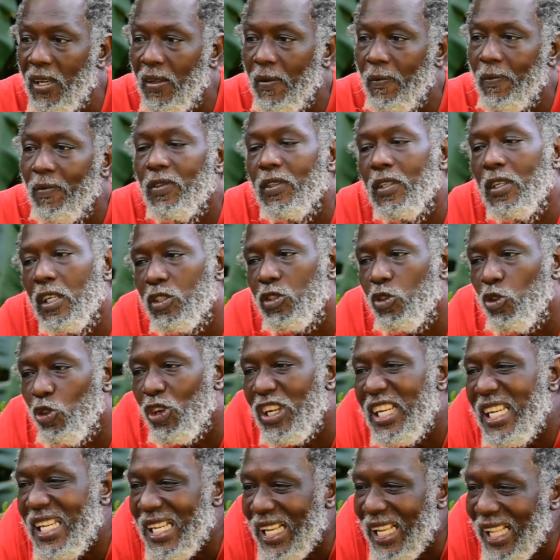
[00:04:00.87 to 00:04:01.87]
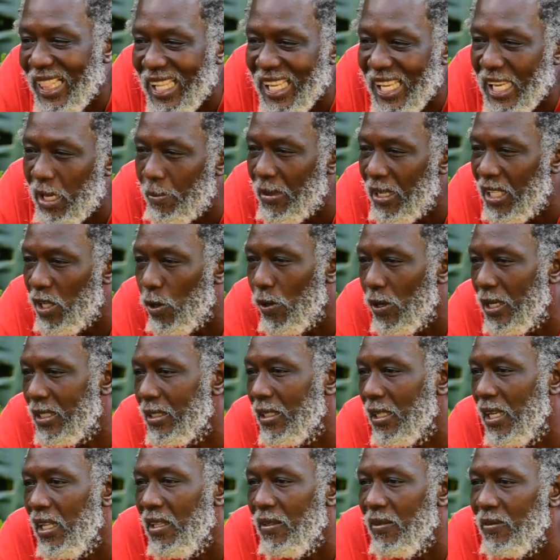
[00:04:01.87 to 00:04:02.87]
just reclaiming
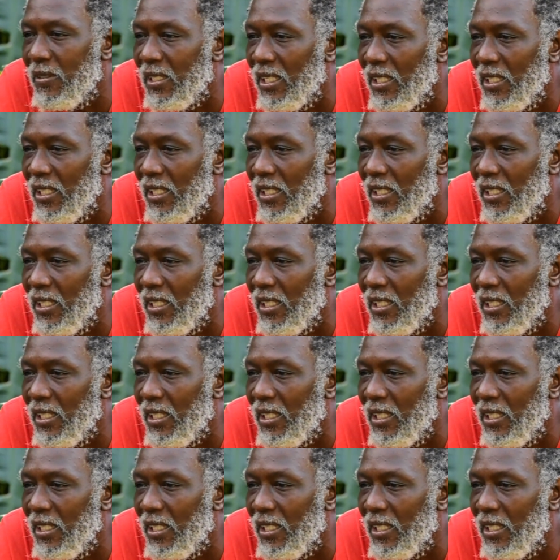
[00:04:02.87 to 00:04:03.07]
ourselves, you know.